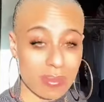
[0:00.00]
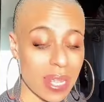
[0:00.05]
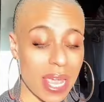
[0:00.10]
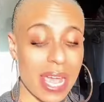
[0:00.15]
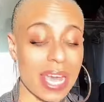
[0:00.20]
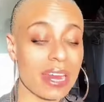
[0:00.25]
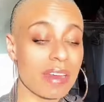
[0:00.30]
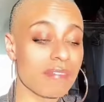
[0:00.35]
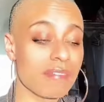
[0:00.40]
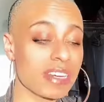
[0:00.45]

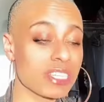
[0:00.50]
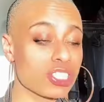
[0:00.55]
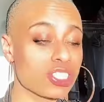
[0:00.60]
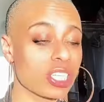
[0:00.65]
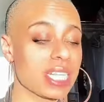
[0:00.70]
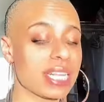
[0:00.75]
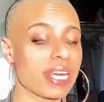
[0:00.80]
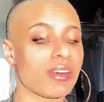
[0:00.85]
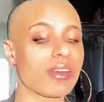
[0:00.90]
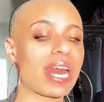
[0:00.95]
And
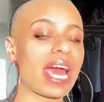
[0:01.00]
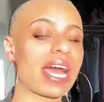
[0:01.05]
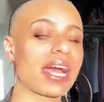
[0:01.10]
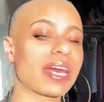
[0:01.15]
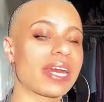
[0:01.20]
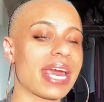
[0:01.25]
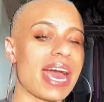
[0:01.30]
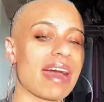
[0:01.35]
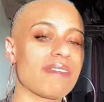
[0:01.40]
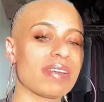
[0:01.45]
eventually, they're not
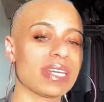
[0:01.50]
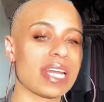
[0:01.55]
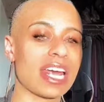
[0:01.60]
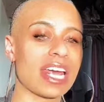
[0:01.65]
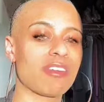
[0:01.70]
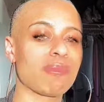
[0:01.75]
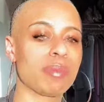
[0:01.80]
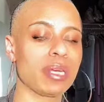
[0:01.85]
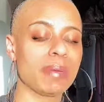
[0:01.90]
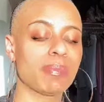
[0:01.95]
going to have a lot
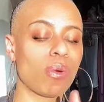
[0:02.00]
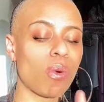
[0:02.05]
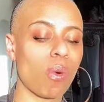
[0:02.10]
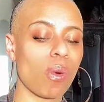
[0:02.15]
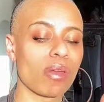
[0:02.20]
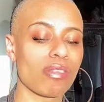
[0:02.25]
of people